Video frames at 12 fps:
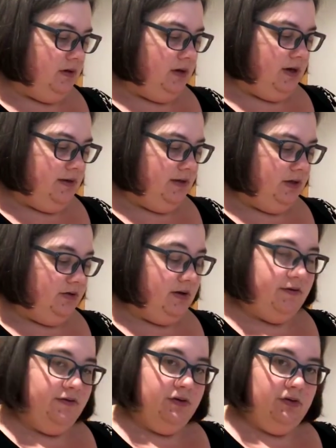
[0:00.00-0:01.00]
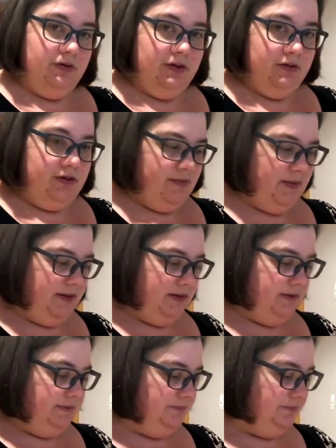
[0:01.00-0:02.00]
and then you have your own little
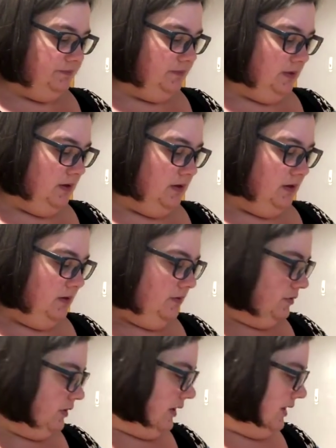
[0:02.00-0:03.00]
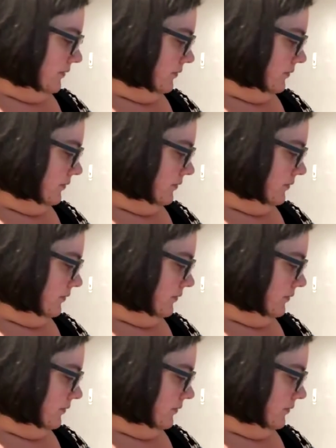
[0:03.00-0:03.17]
gummies. Okay,